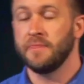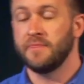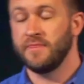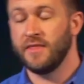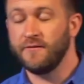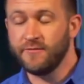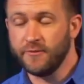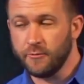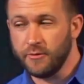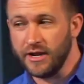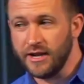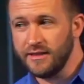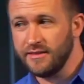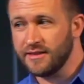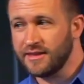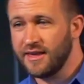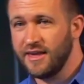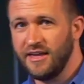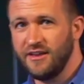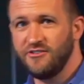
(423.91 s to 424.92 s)
If you're reading the
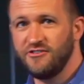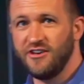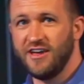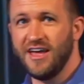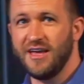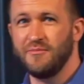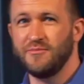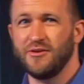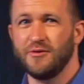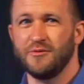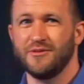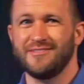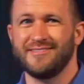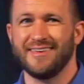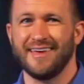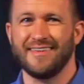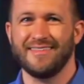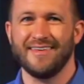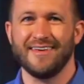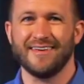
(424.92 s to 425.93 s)
King James, it would
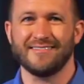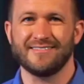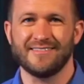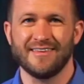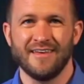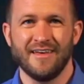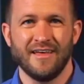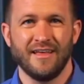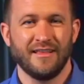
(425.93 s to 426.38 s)
say this